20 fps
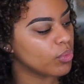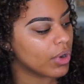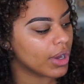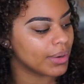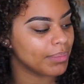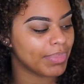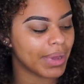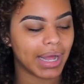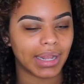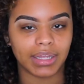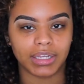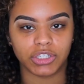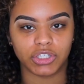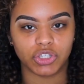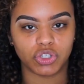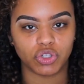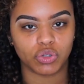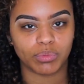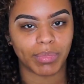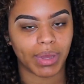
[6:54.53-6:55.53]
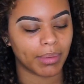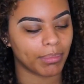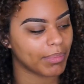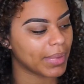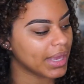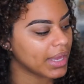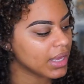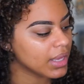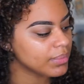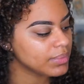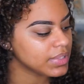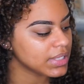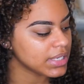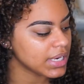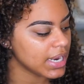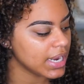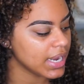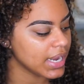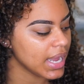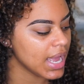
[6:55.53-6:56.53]
1 palette to do my makeup
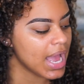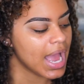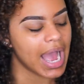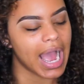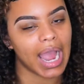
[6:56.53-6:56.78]
today.